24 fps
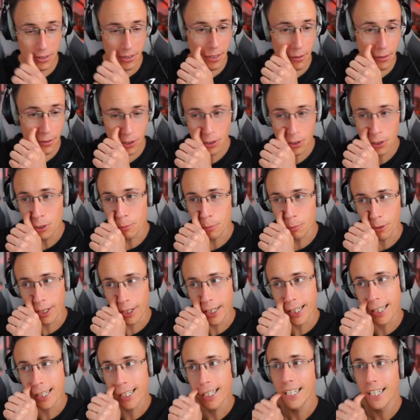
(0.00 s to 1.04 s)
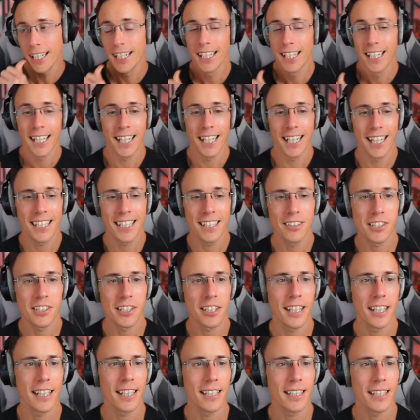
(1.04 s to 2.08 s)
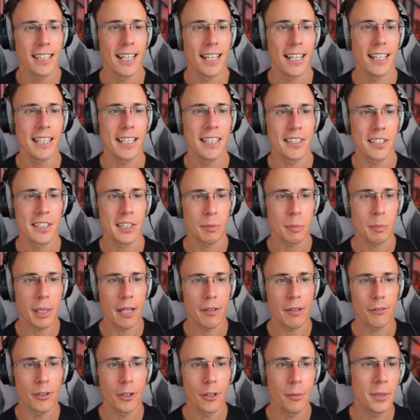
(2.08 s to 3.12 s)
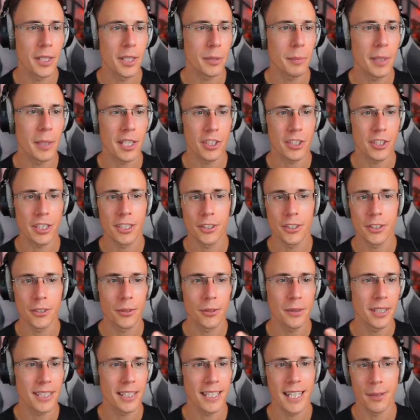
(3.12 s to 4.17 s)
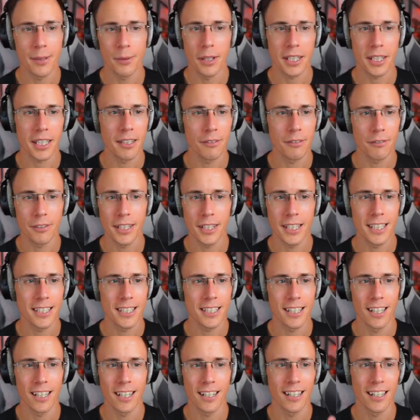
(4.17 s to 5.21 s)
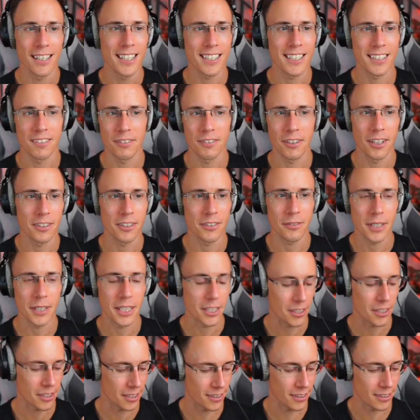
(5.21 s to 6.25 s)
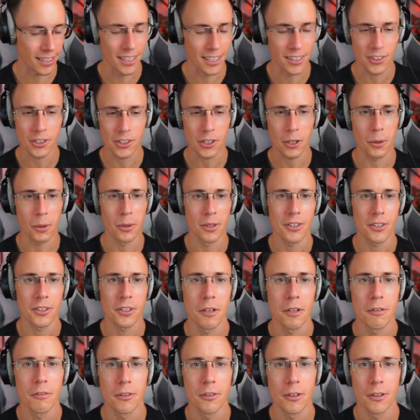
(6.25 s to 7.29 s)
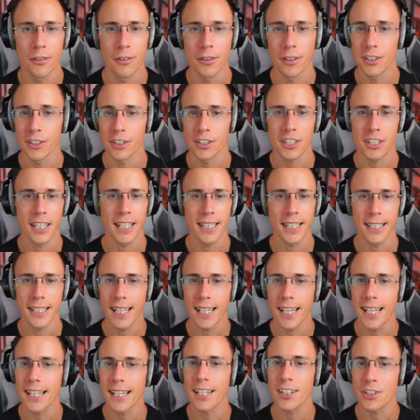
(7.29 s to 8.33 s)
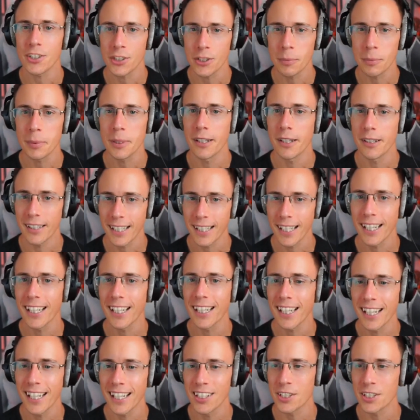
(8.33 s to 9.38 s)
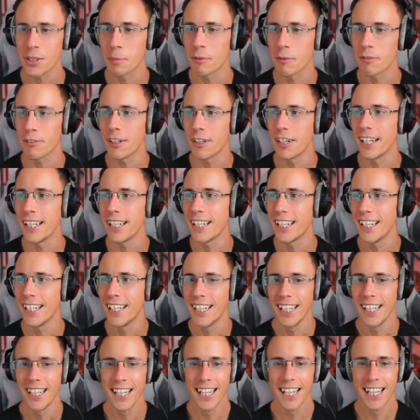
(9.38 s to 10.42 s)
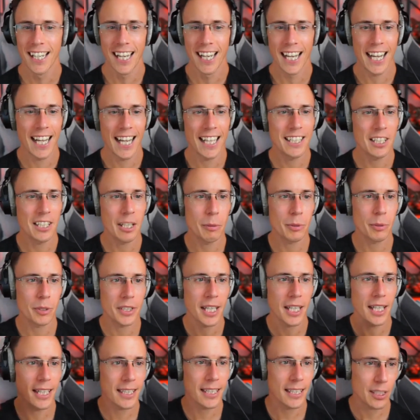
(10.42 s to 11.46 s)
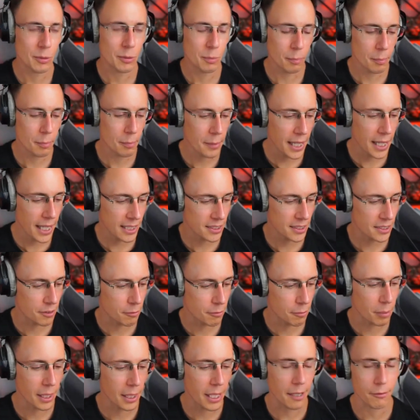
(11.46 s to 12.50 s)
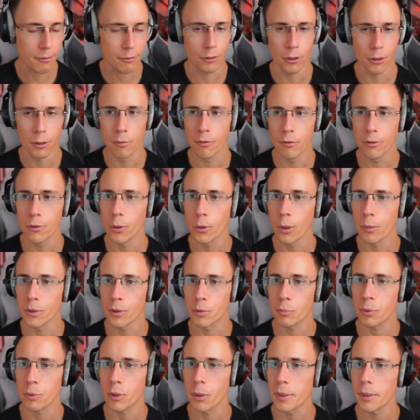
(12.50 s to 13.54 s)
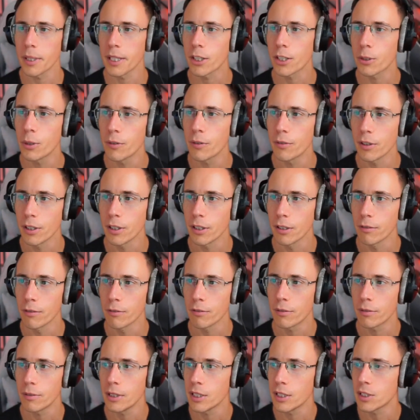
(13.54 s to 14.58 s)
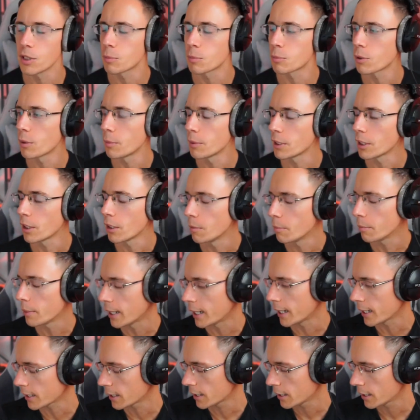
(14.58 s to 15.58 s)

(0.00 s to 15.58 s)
was a noob, right? And he was like, yeah, it needs this platform, this messaging tool, this networking feature, like this advanced feature, and so on and so forth. And I was just like, yeah, that should be okay. Yeah, that should be fine. I ended up selling this massive platform for what was probably the equivalent of, this is probably going back,